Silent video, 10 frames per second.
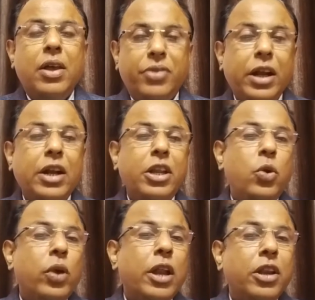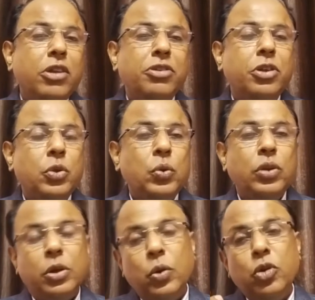Second thing, you can listen to
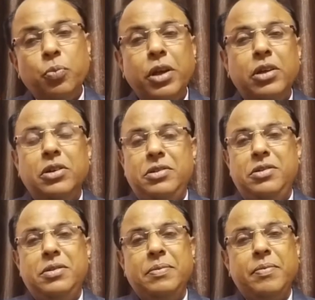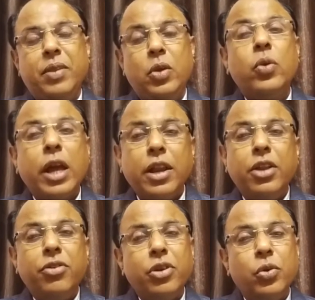the good speakers. You can
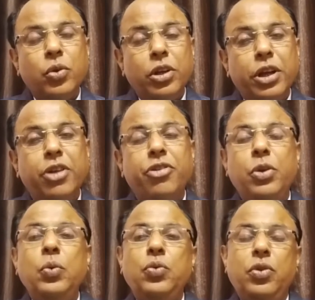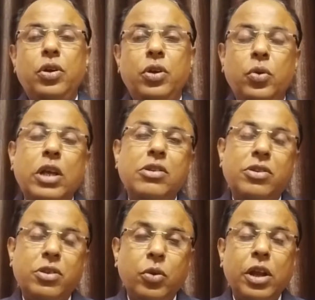listen to the English news. You
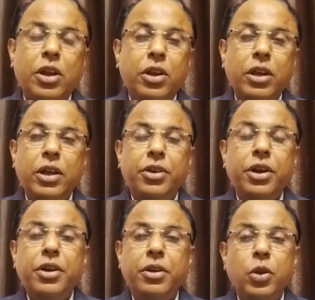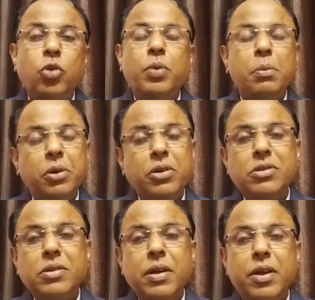can read
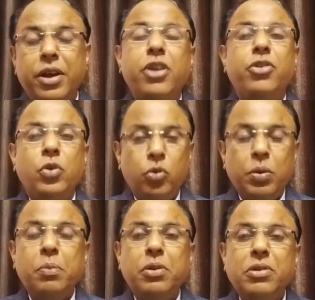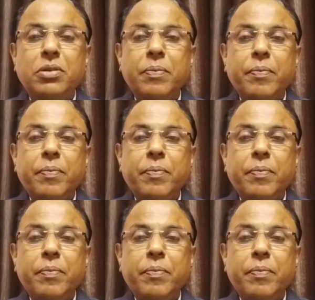newspapers, English newspapers.